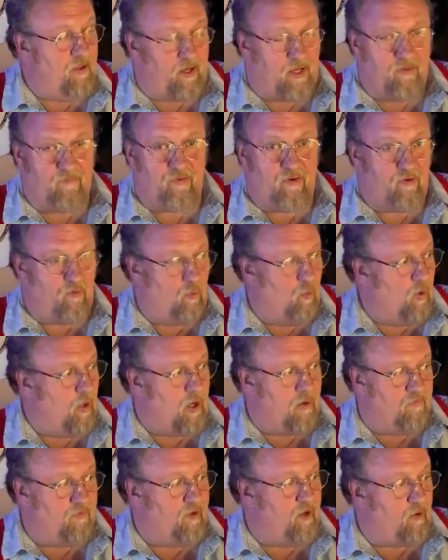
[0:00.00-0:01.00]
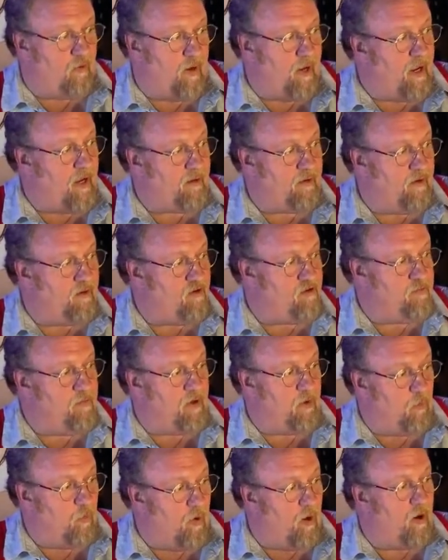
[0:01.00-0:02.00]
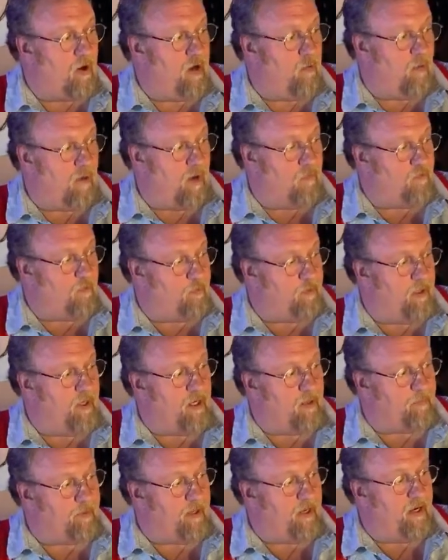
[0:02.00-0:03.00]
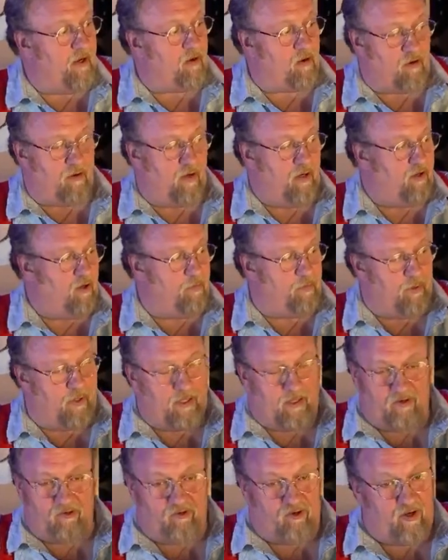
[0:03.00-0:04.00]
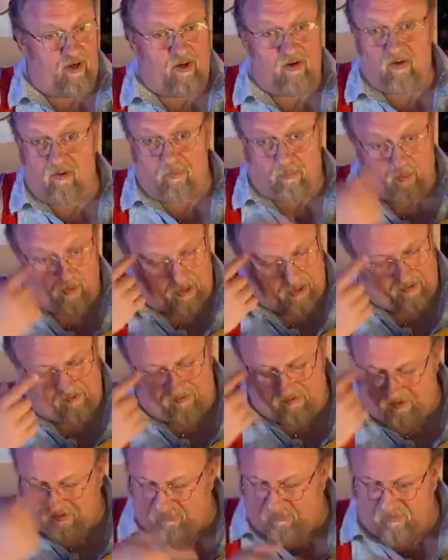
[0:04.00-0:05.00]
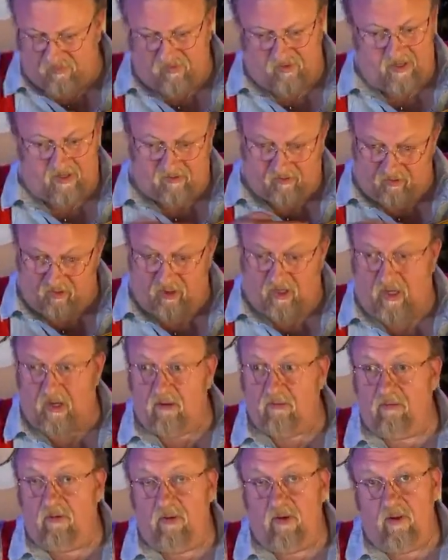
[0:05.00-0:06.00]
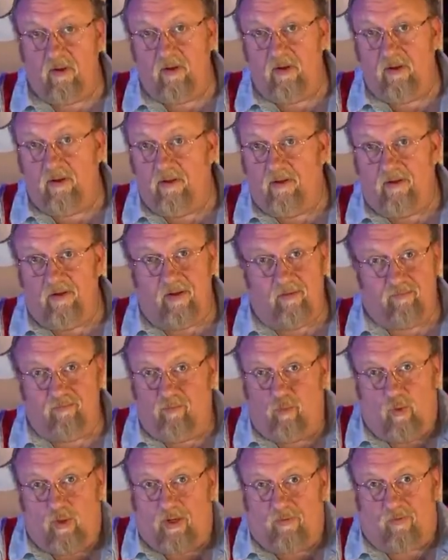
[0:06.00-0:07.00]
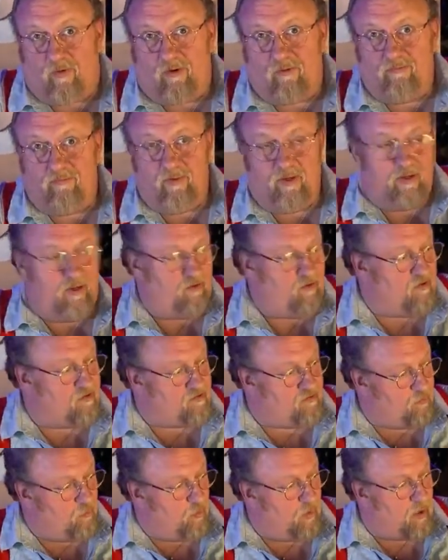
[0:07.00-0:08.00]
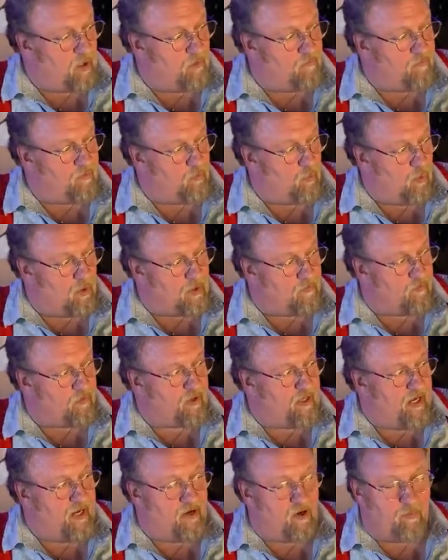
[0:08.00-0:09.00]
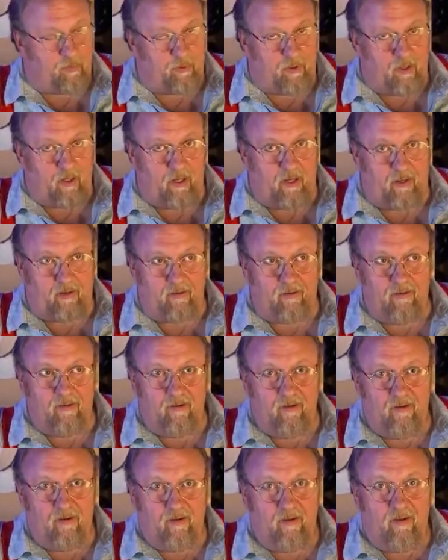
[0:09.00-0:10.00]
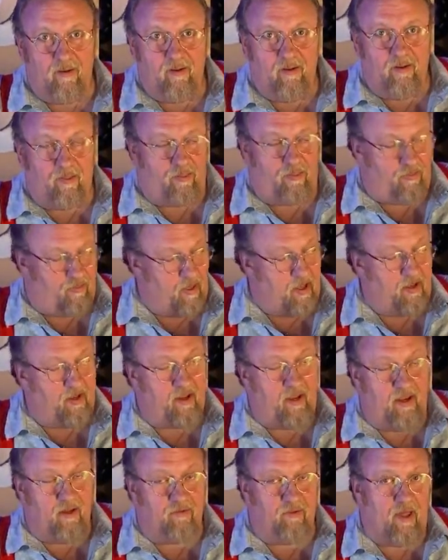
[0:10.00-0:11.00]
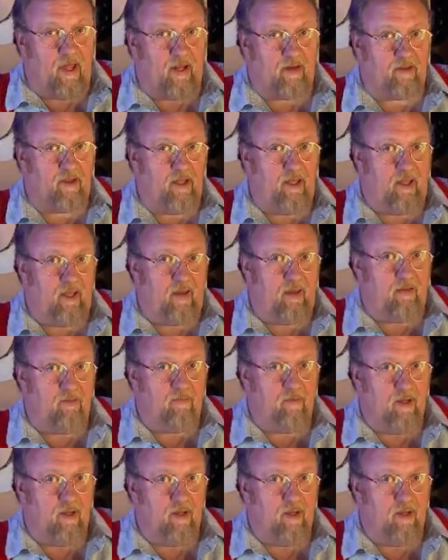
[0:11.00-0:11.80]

Think if you're wherever you're at, it doesn't matter where you are. If you're playing up here and you're playing in G, your brain just, it's G. Whatever. It just wherever, whatever key you're playing, think in that key.